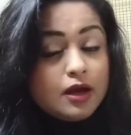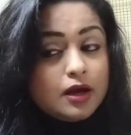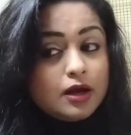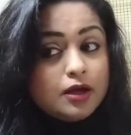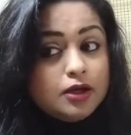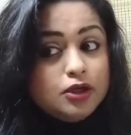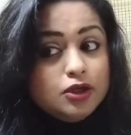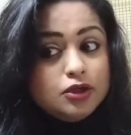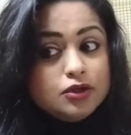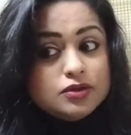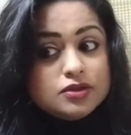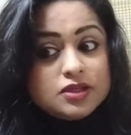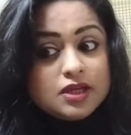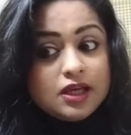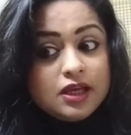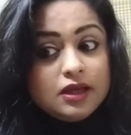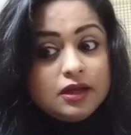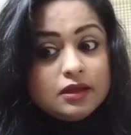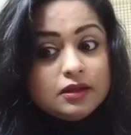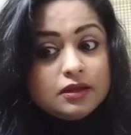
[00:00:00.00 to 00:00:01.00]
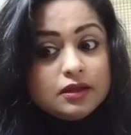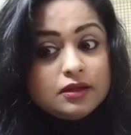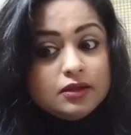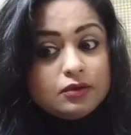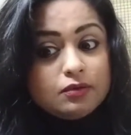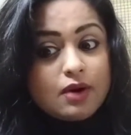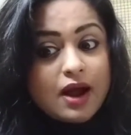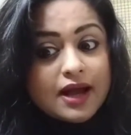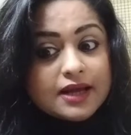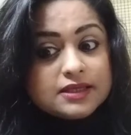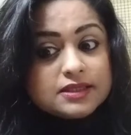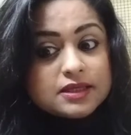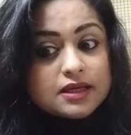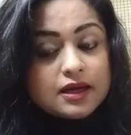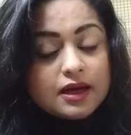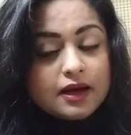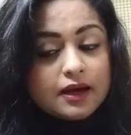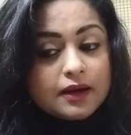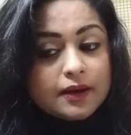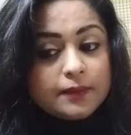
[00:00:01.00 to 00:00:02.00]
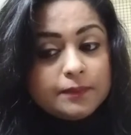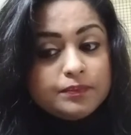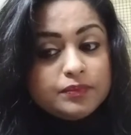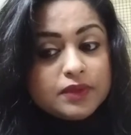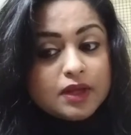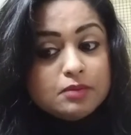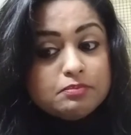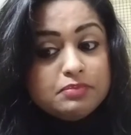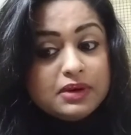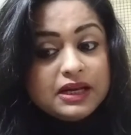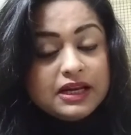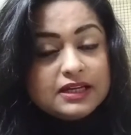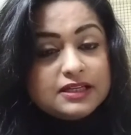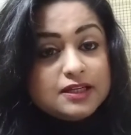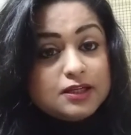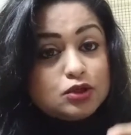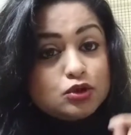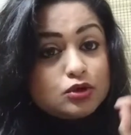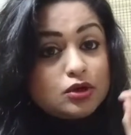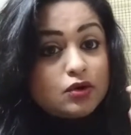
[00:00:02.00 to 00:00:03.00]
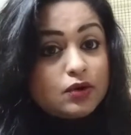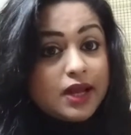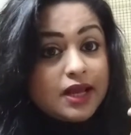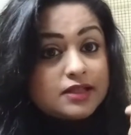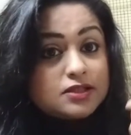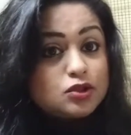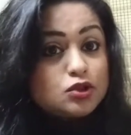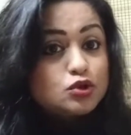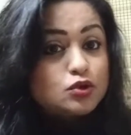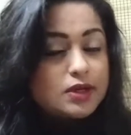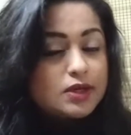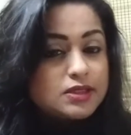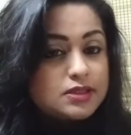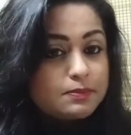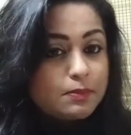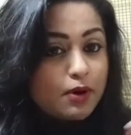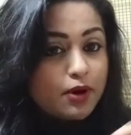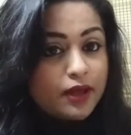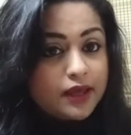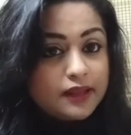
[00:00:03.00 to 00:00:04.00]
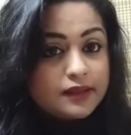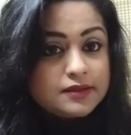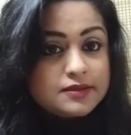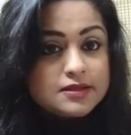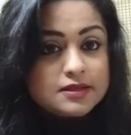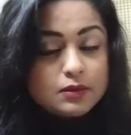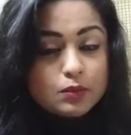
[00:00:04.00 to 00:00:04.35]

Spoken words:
using the right ability to create stress points,